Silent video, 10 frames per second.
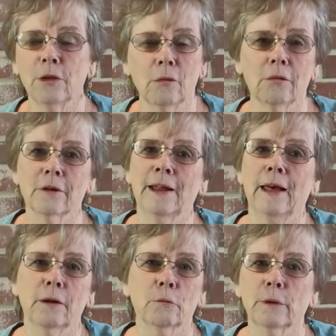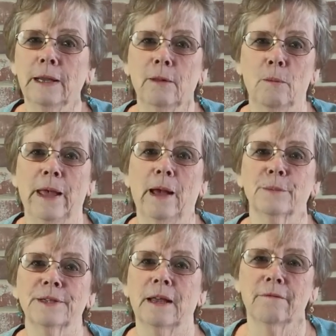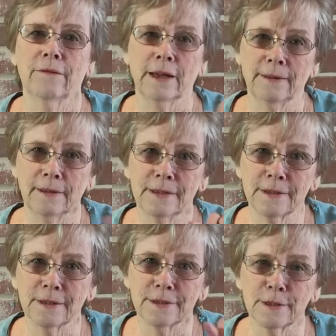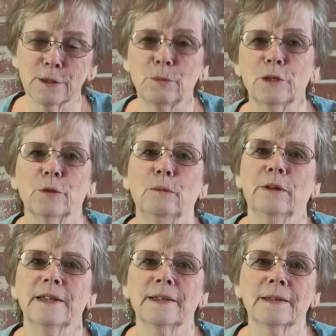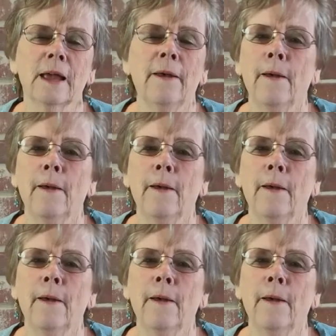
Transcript: you learn how to read the maps and find the distances between places.